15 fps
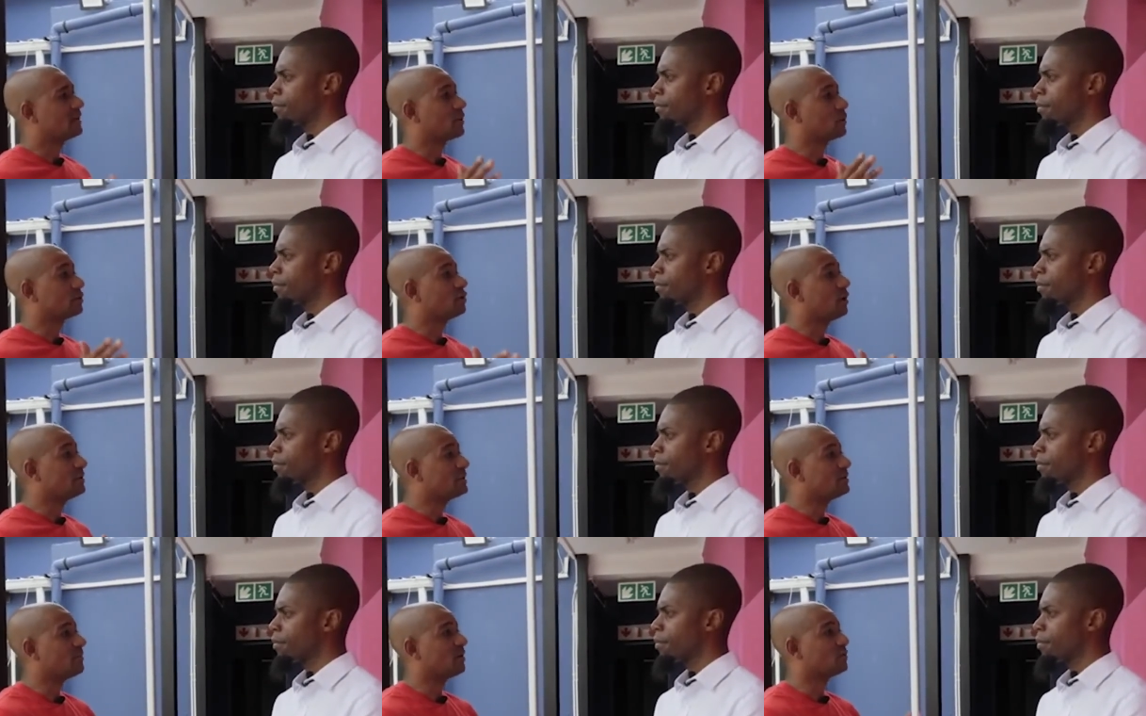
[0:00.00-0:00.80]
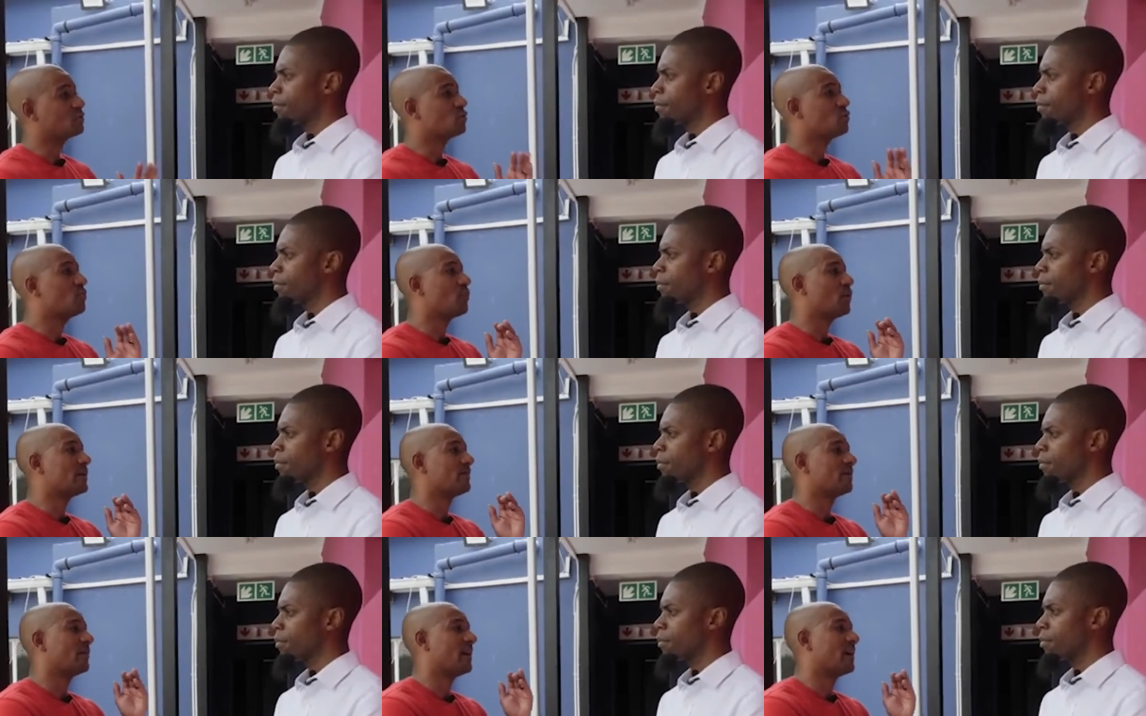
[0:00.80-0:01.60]
Speaker 1: they were charging about two
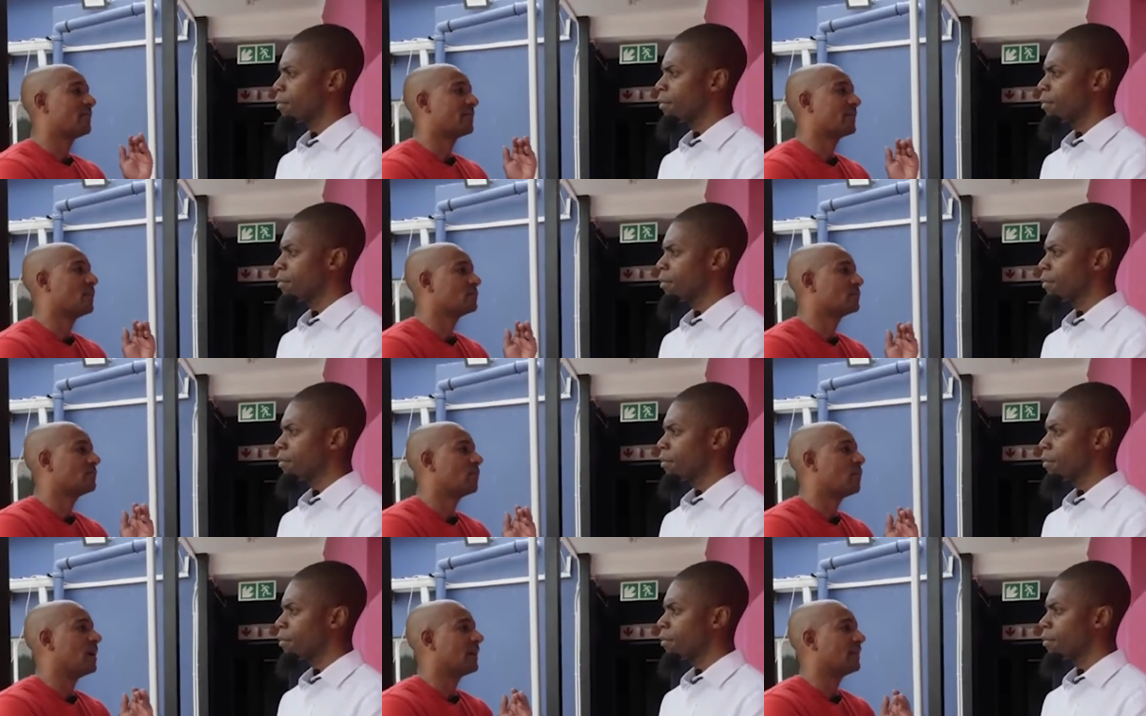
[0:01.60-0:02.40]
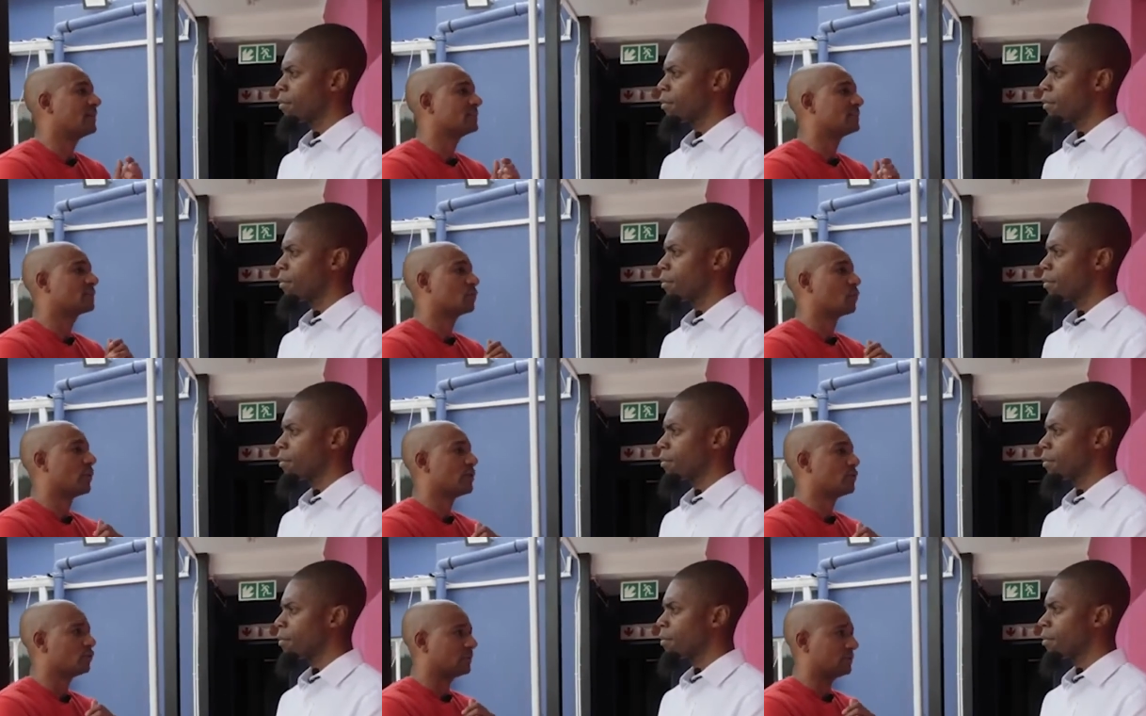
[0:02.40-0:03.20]
point five thousand for a one hundred
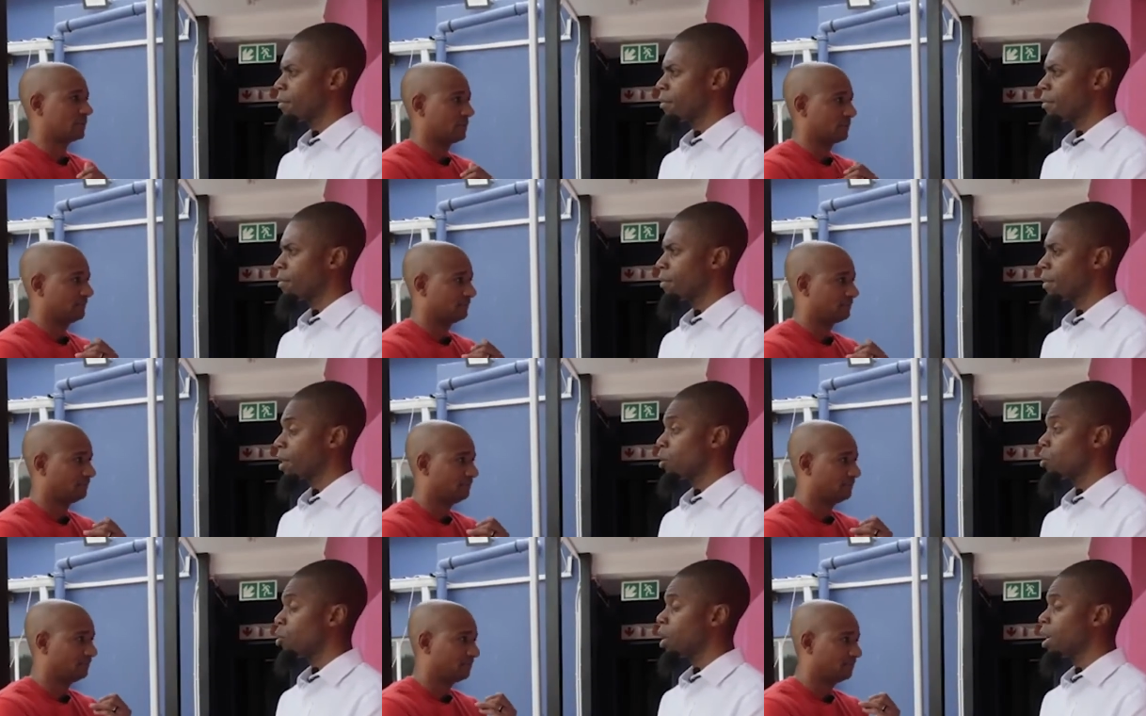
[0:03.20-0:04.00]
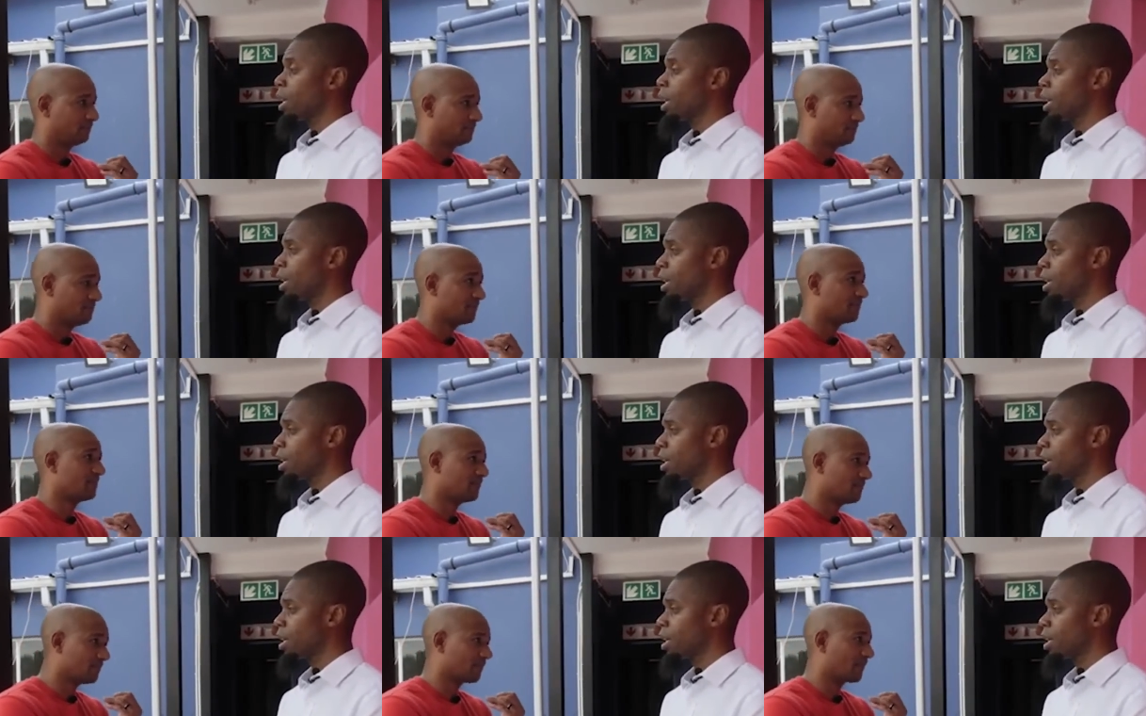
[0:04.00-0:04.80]
square unit. Really?
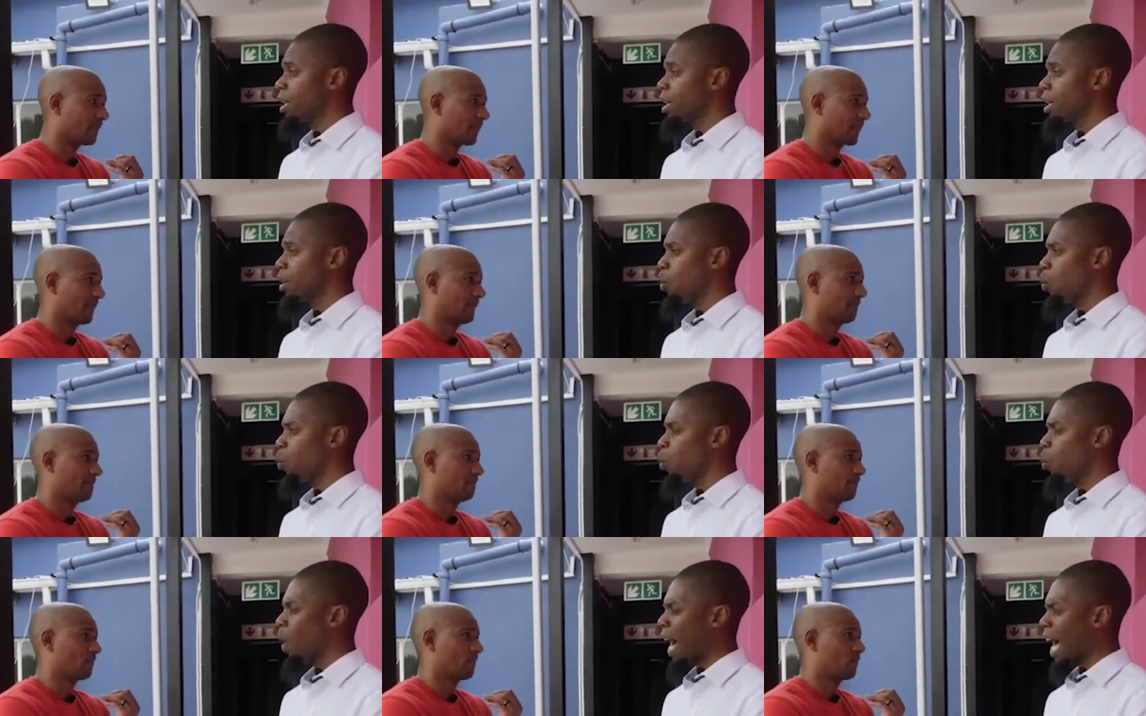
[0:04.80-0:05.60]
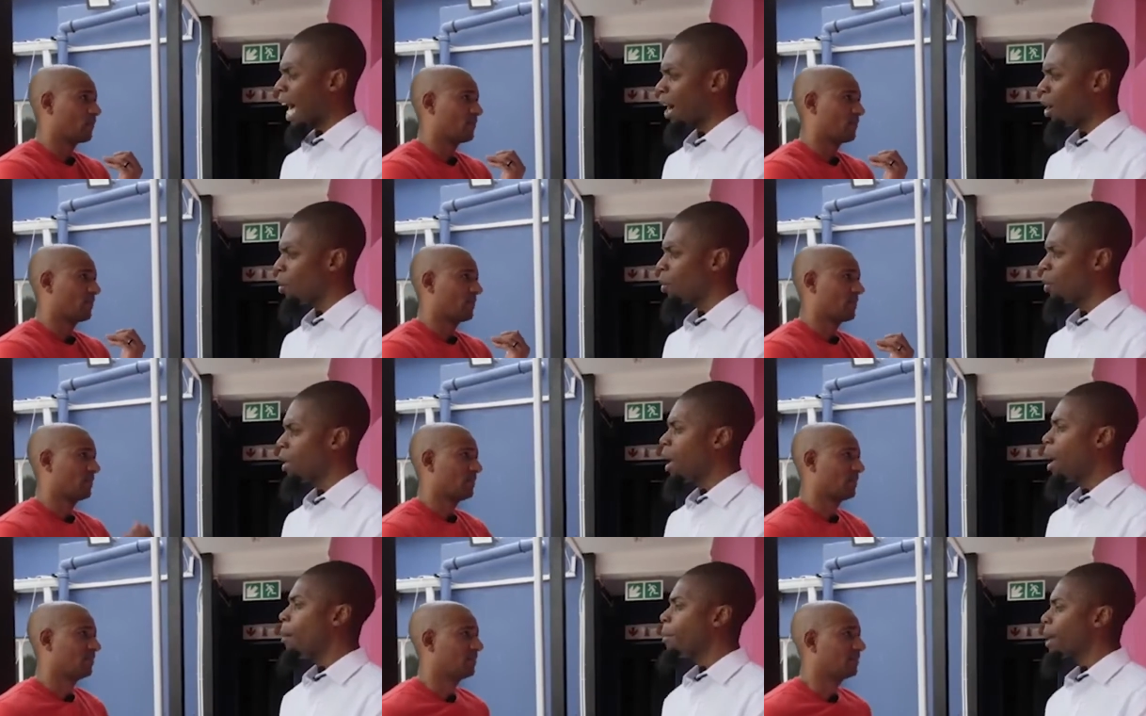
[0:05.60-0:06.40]
Mm.
Speaker 2: Wow.
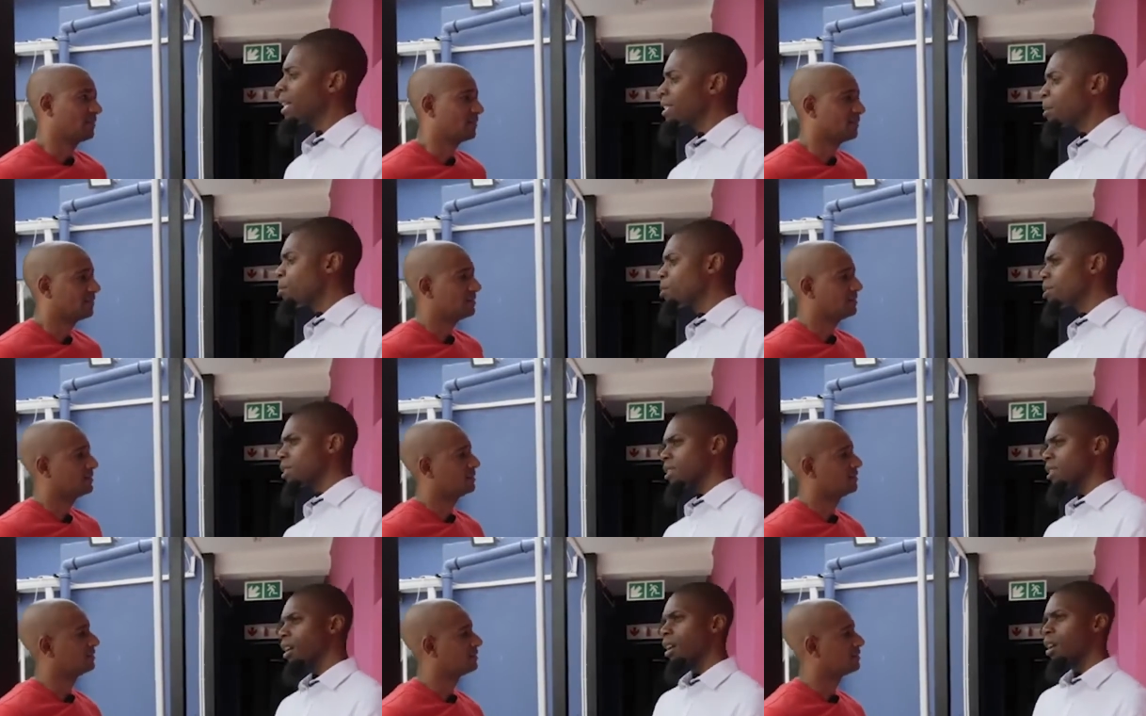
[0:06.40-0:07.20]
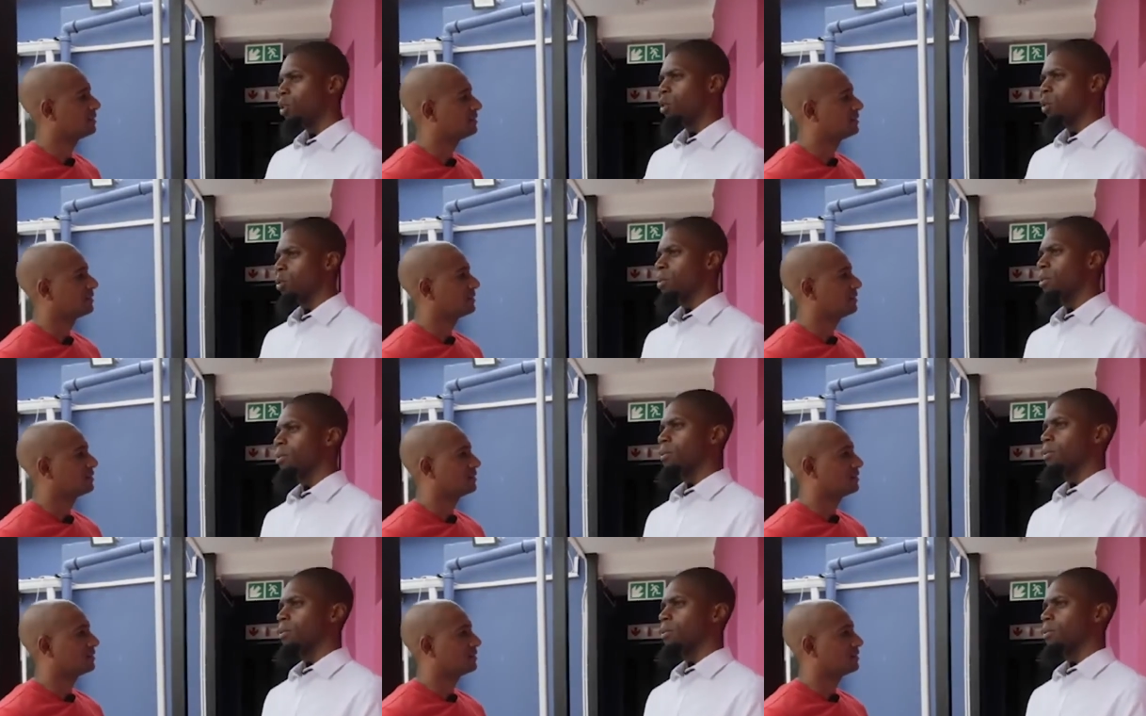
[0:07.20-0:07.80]
But I suppose, look,